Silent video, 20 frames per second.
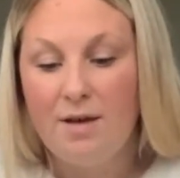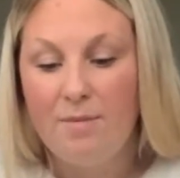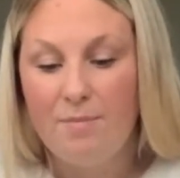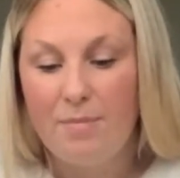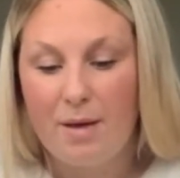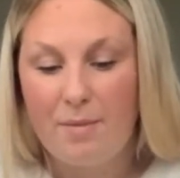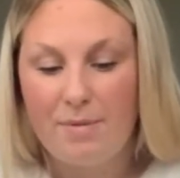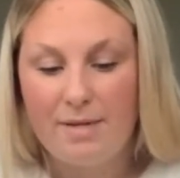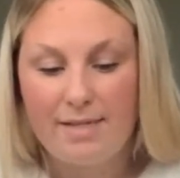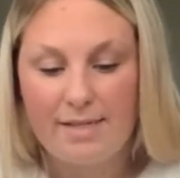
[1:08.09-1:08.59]

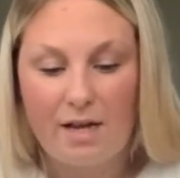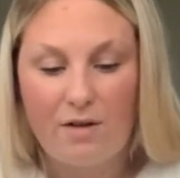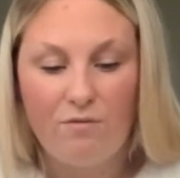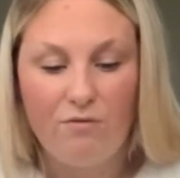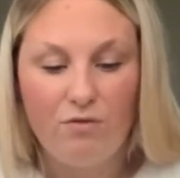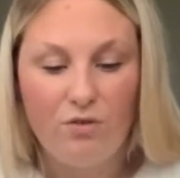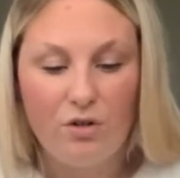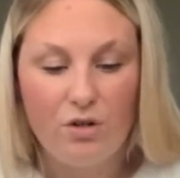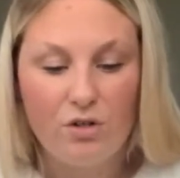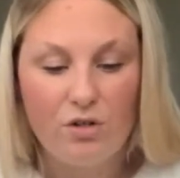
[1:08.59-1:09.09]
Baby scan
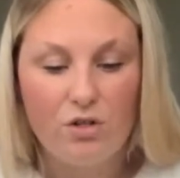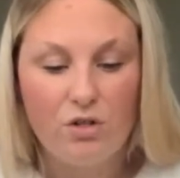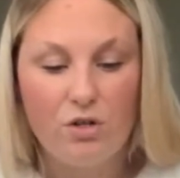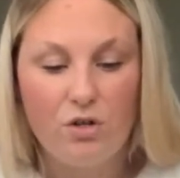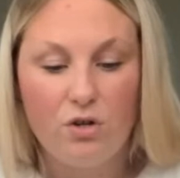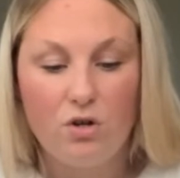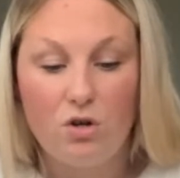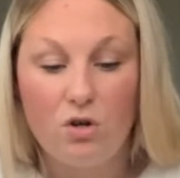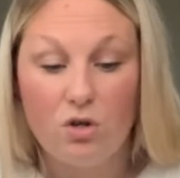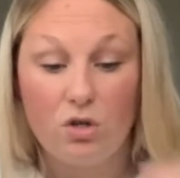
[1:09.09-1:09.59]

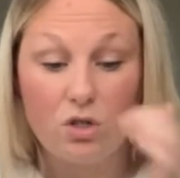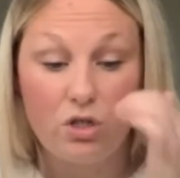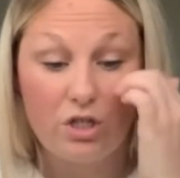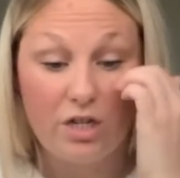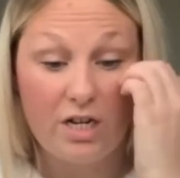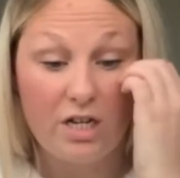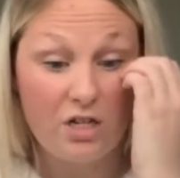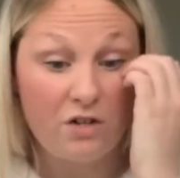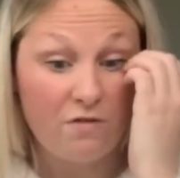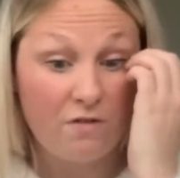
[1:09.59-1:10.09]
photos,
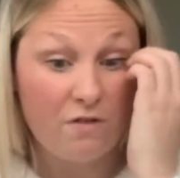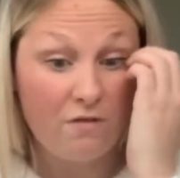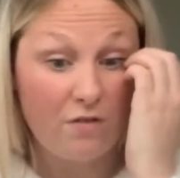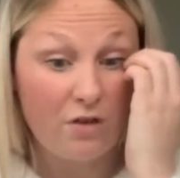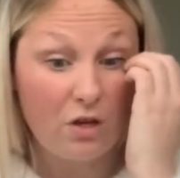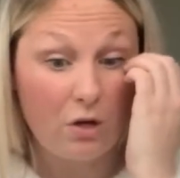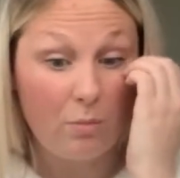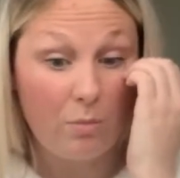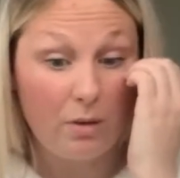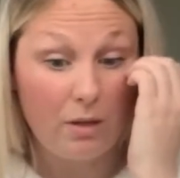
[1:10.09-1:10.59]
gender
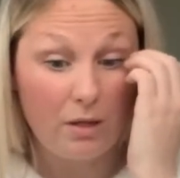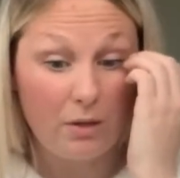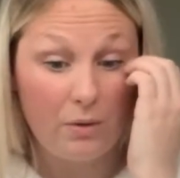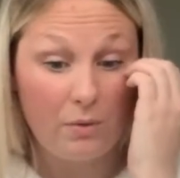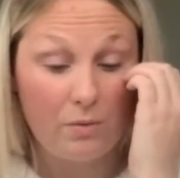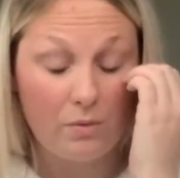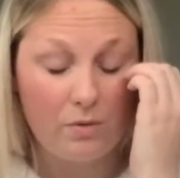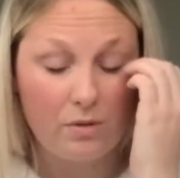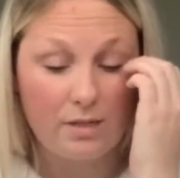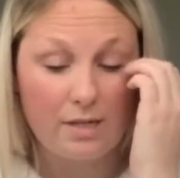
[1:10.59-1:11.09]
reveal
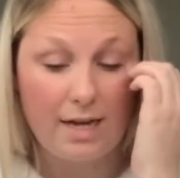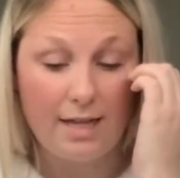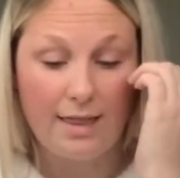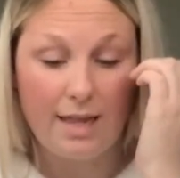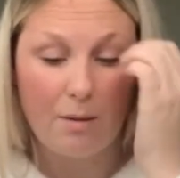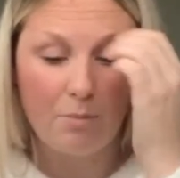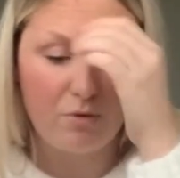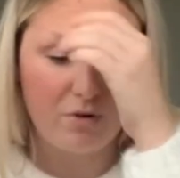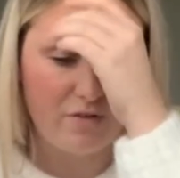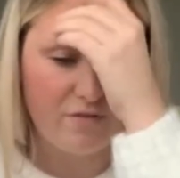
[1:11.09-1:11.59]
balloons,
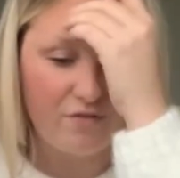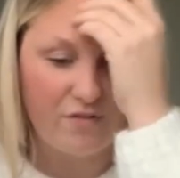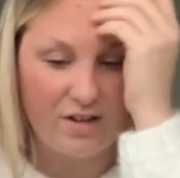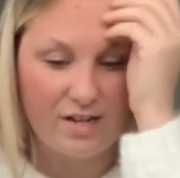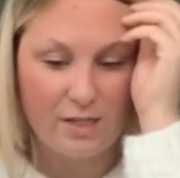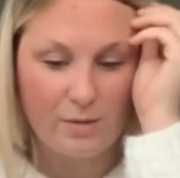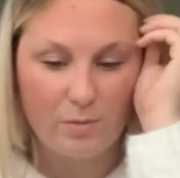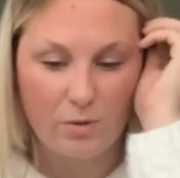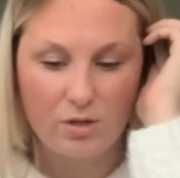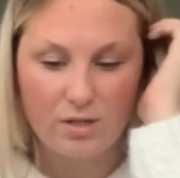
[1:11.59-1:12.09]
elaborate
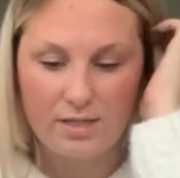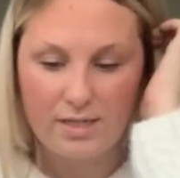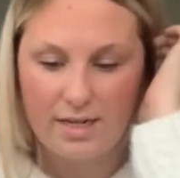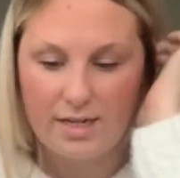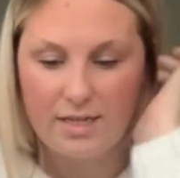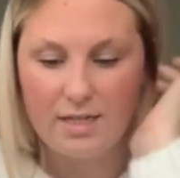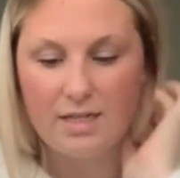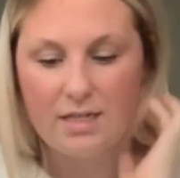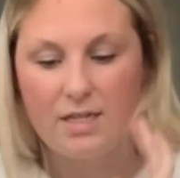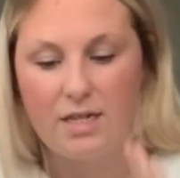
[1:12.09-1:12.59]
Facebook
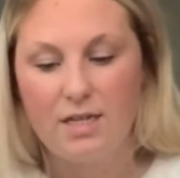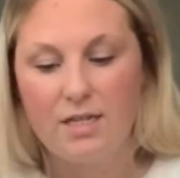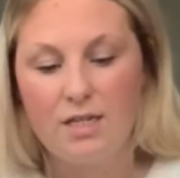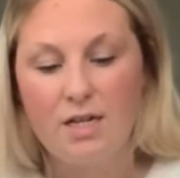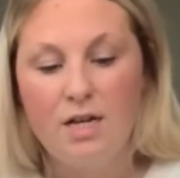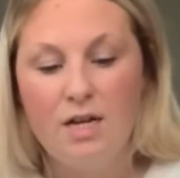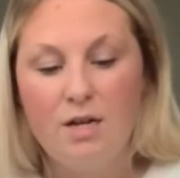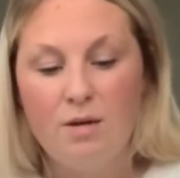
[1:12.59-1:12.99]
statuses.